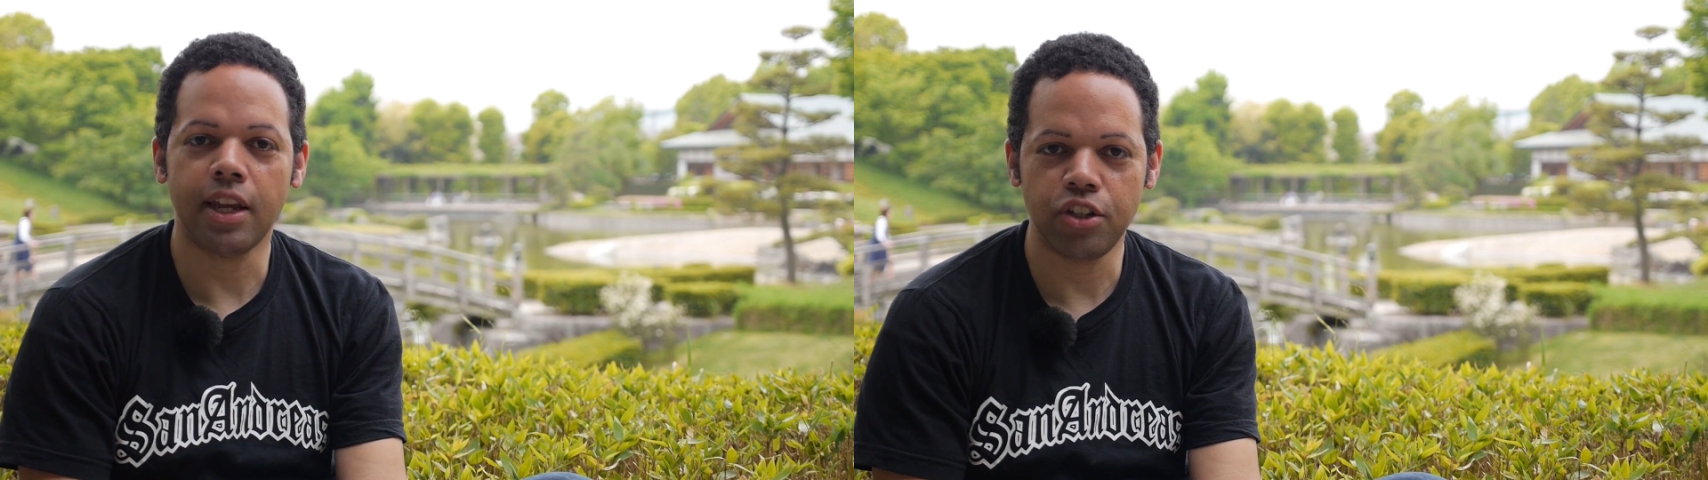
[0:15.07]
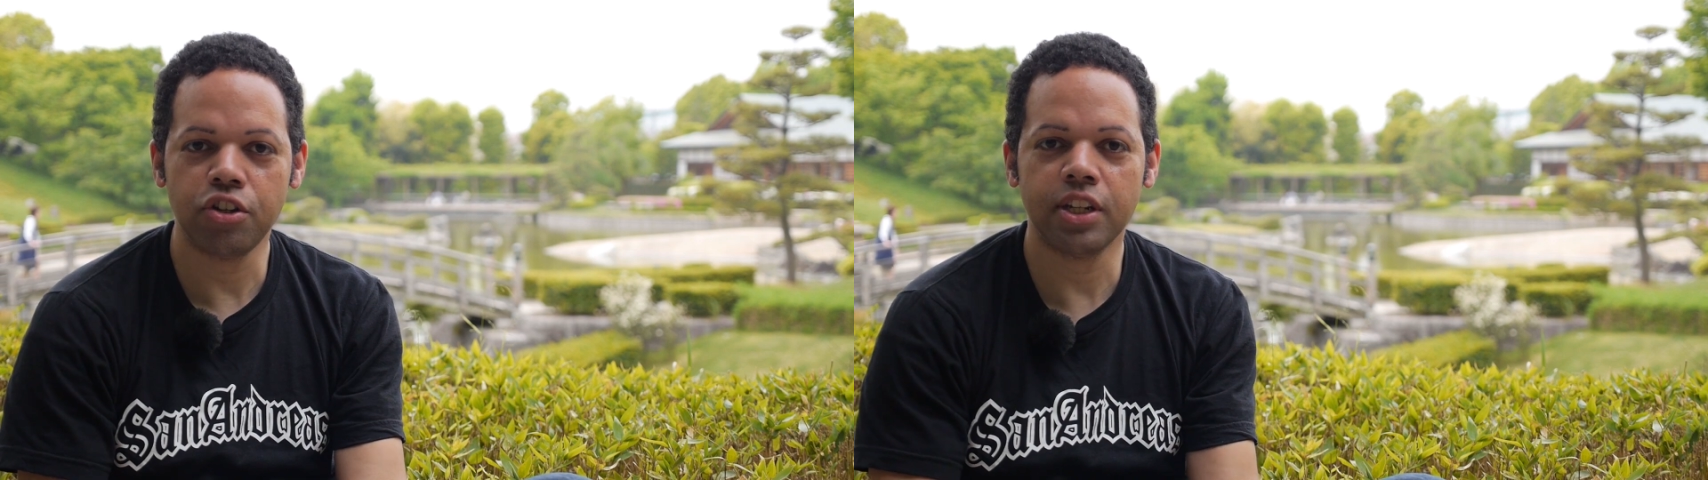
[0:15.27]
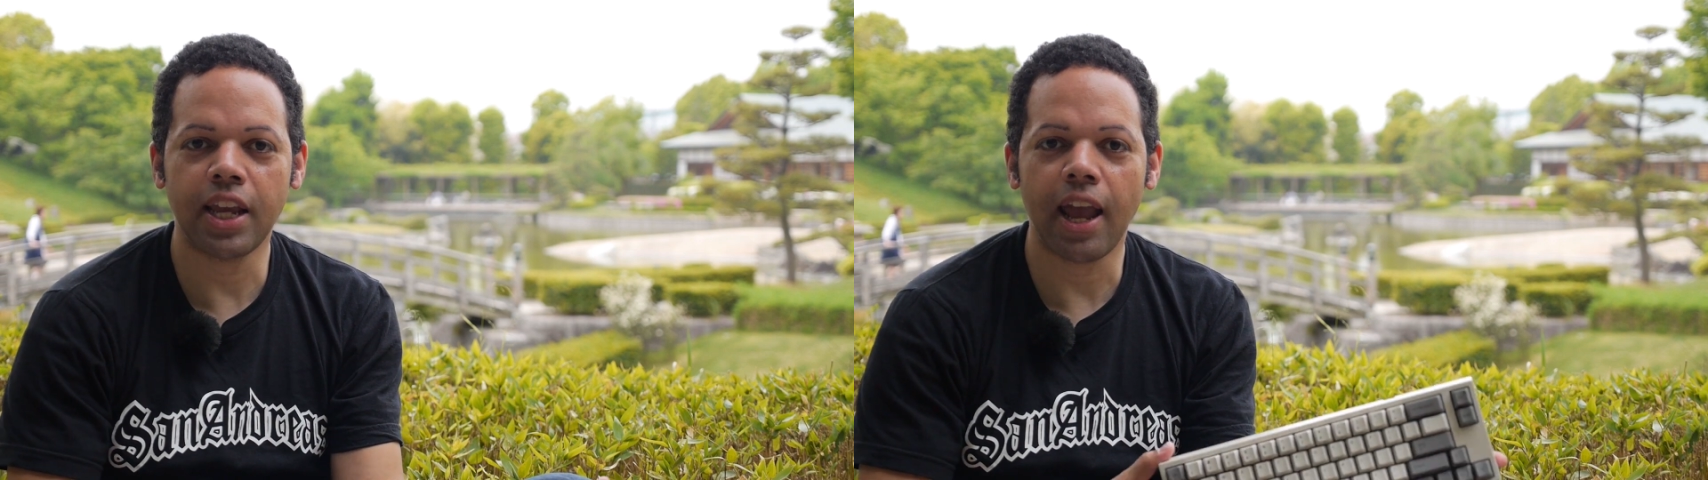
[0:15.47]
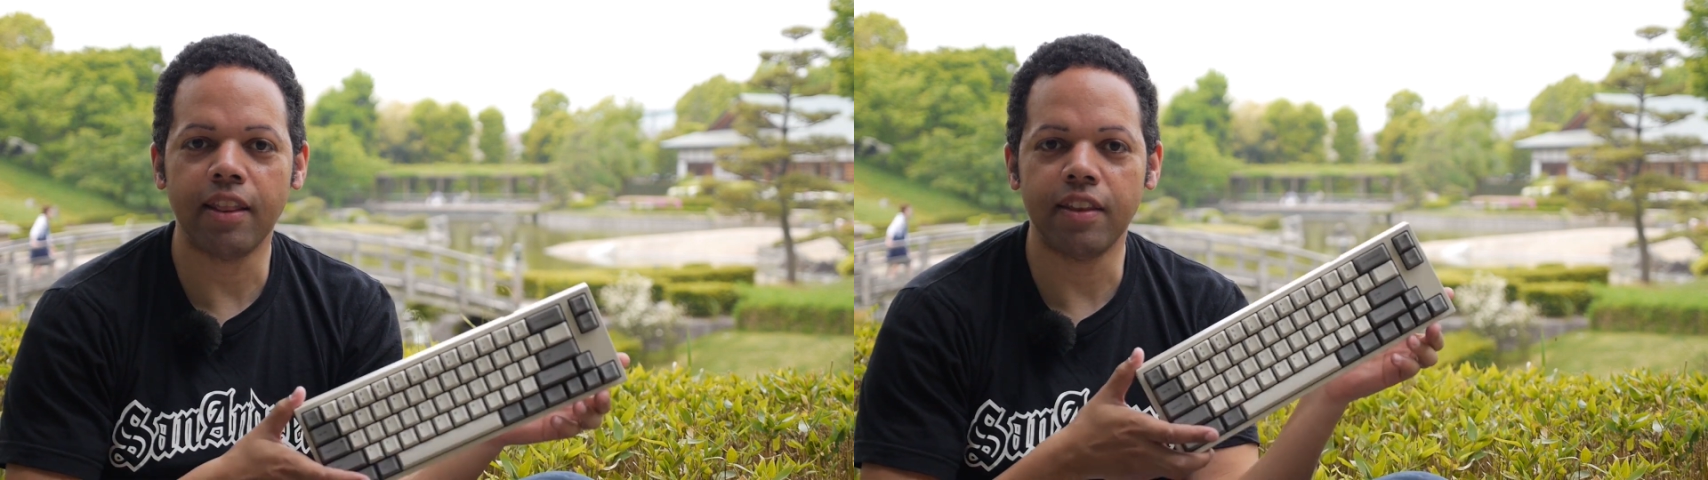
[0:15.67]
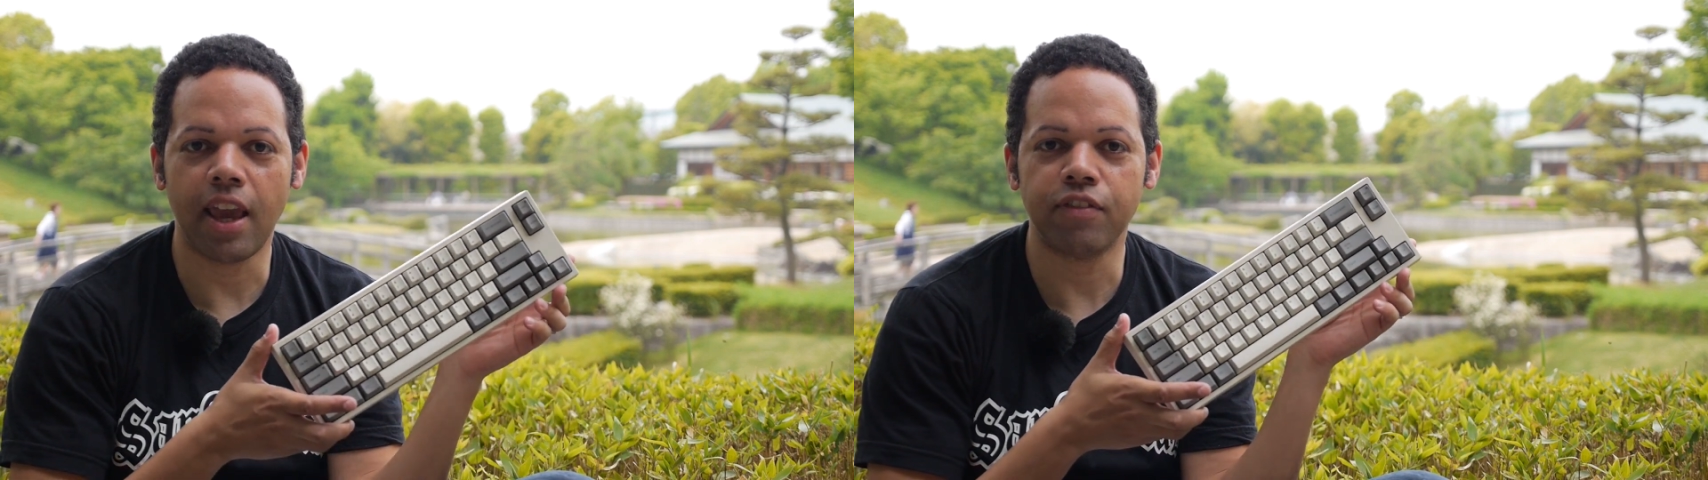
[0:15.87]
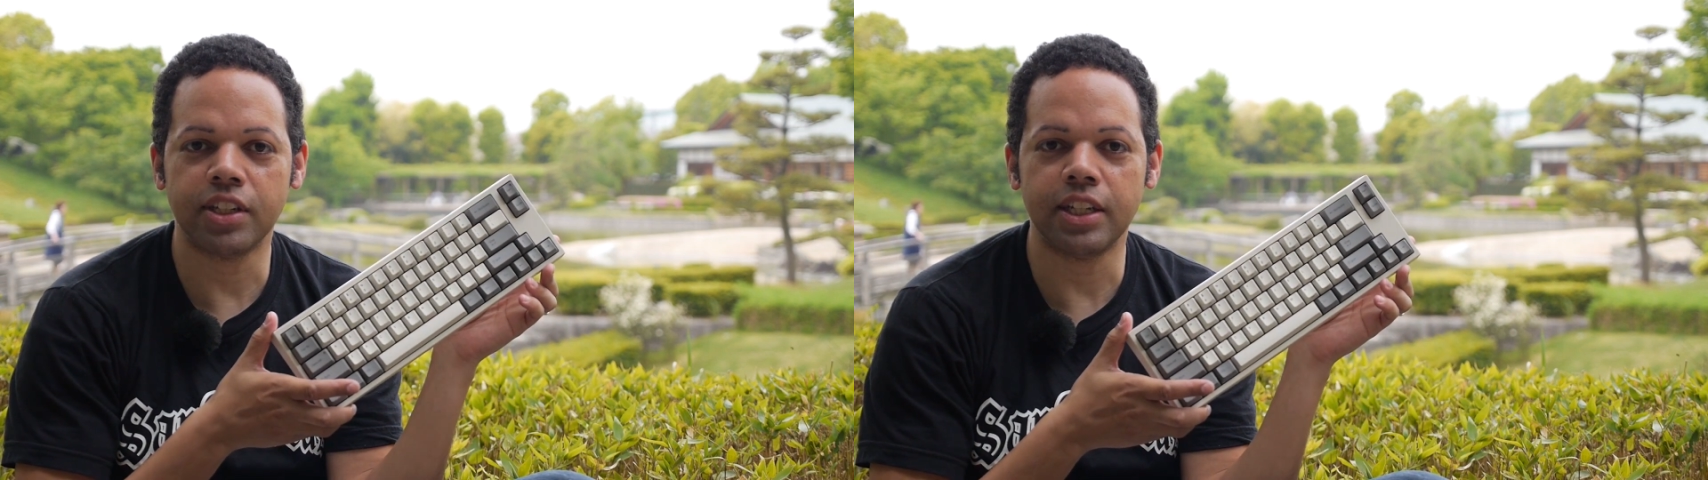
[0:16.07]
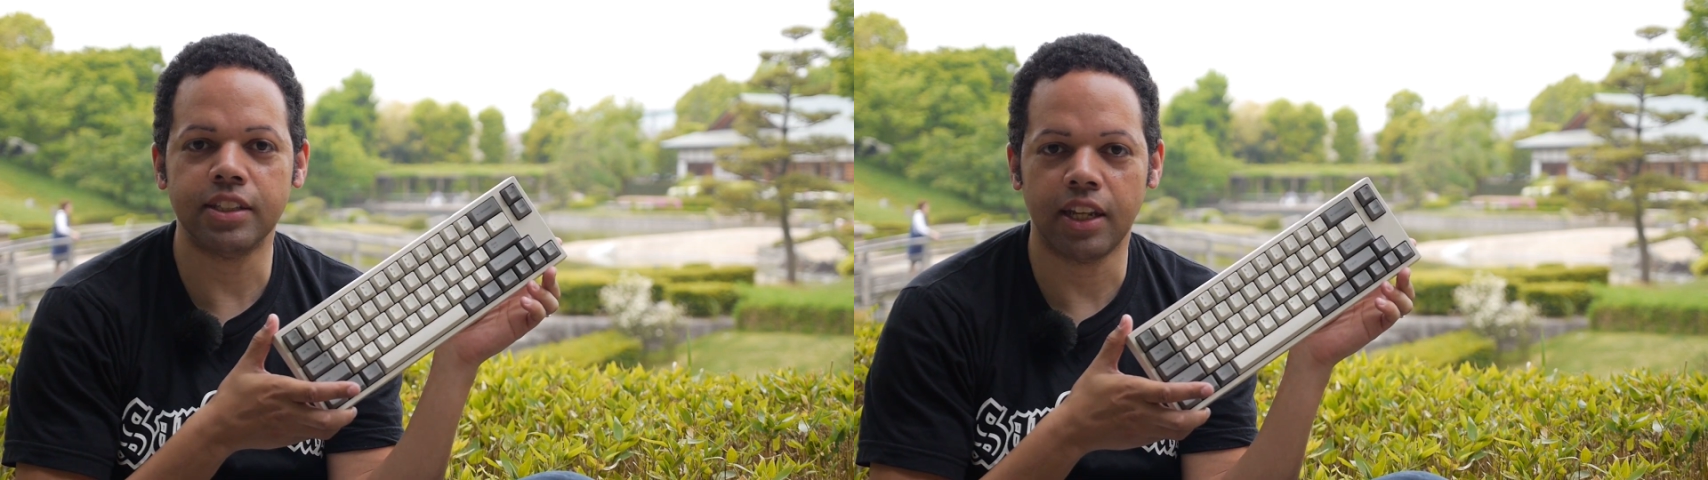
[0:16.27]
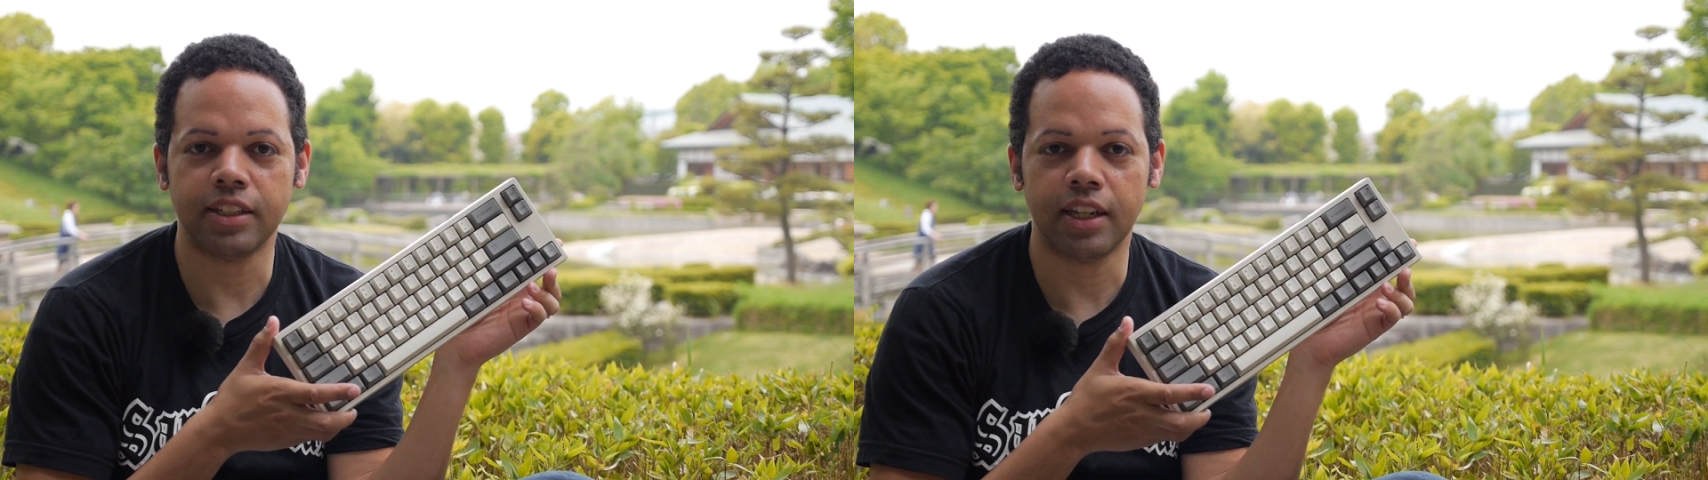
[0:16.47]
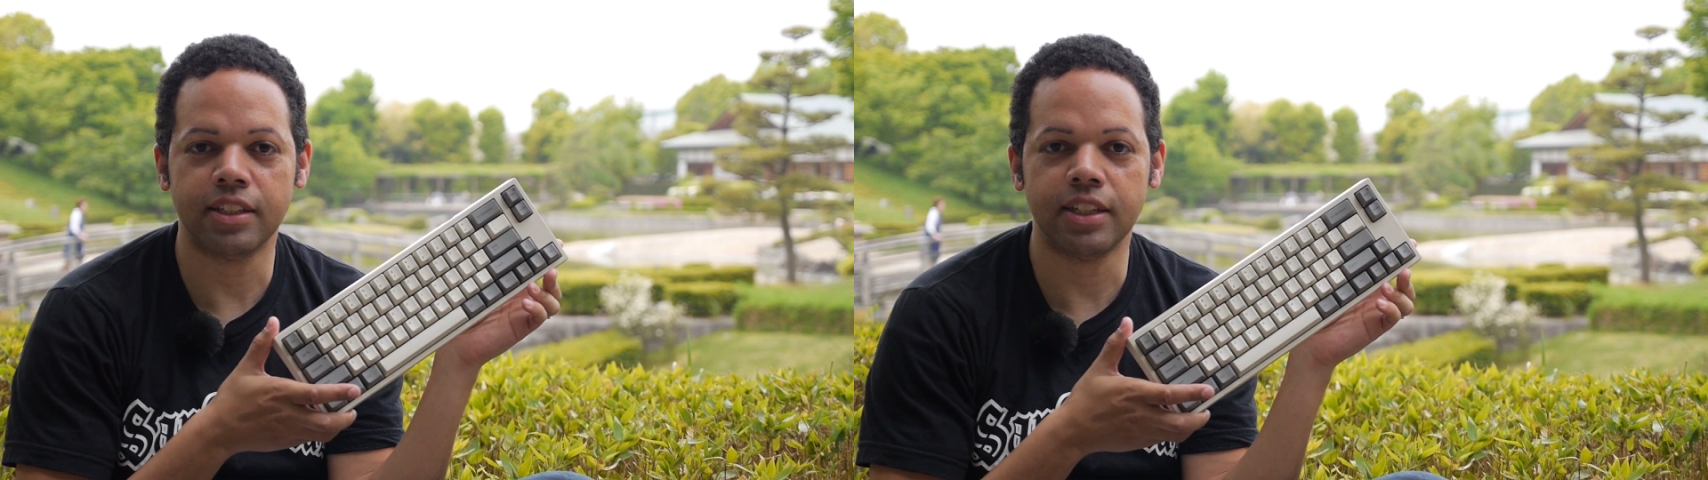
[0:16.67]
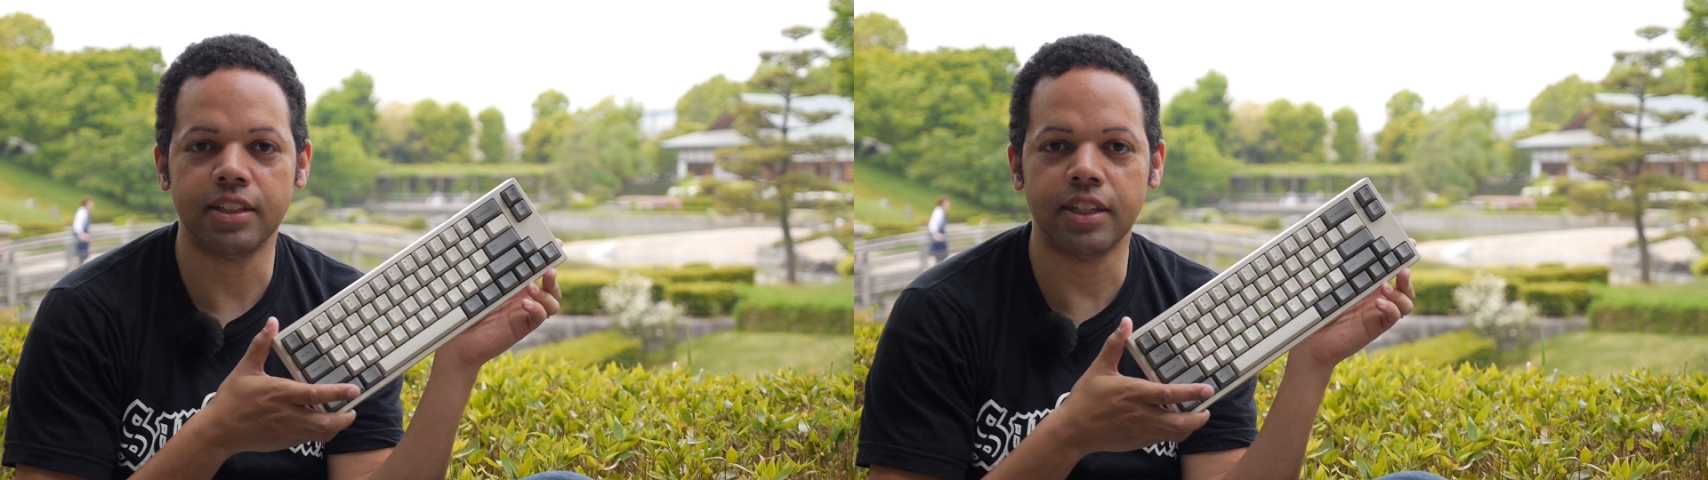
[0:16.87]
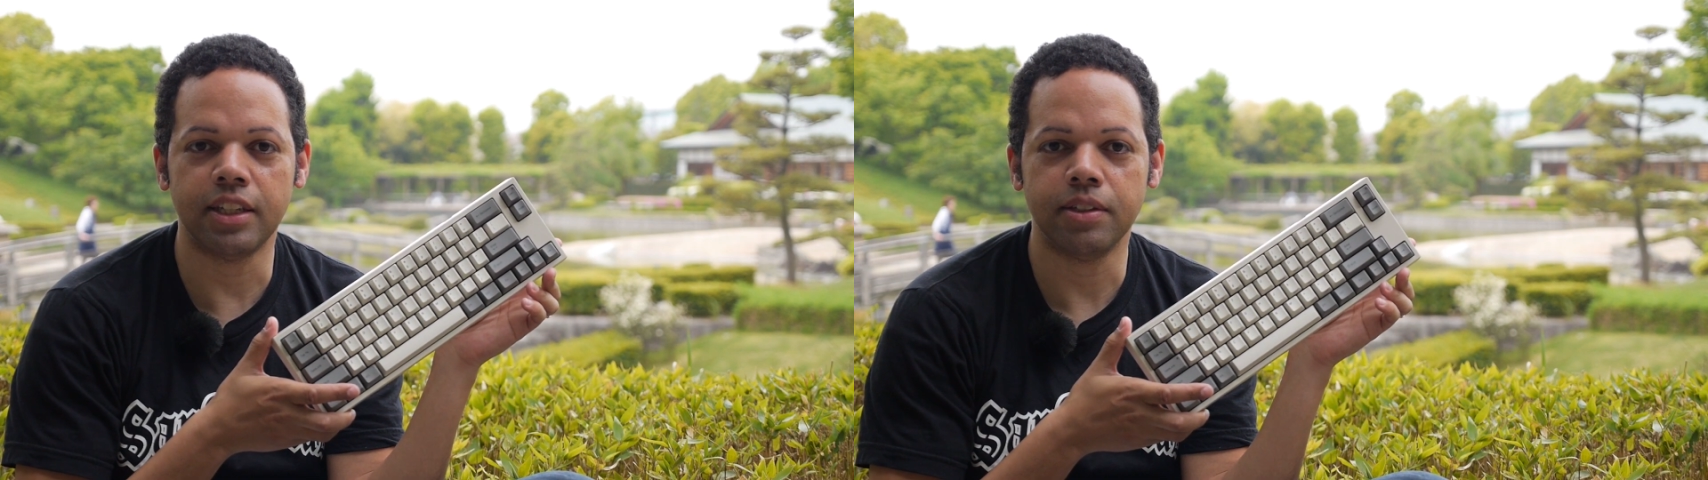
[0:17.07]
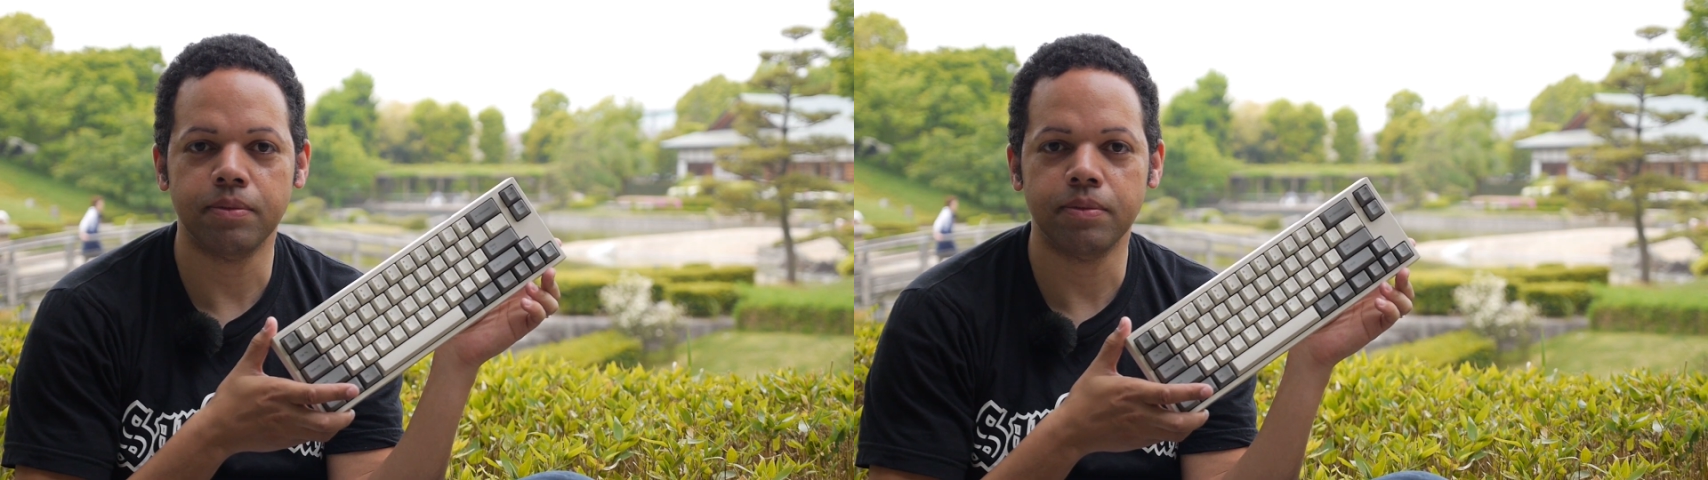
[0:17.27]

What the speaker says: then you should get the FC660C.